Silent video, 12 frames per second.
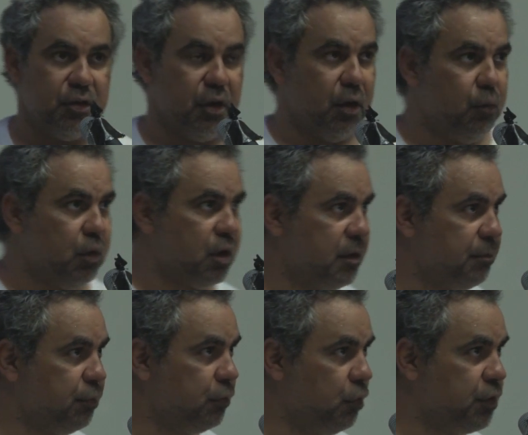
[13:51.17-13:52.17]
No, what I
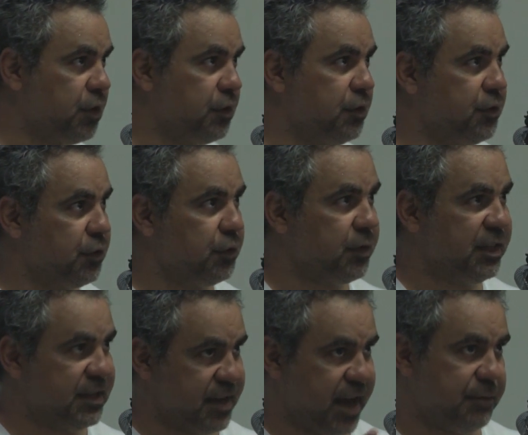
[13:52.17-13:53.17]
implore you to do
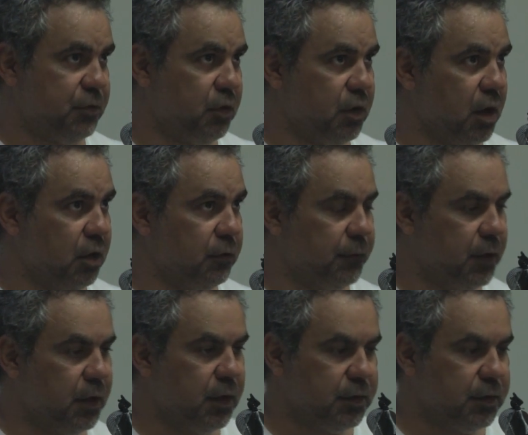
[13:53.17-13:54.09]
is name your goal.